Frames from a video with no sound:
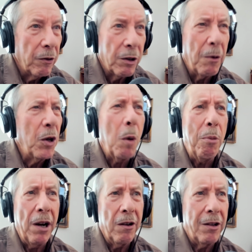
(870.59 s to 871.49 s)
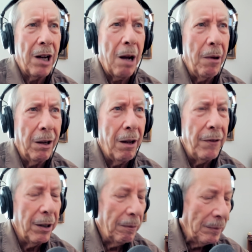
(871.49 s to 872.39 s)
It's a no-brainer job. I
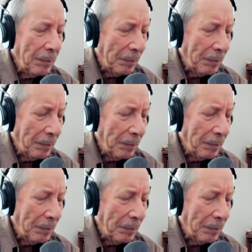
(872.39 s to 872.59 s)
loved it.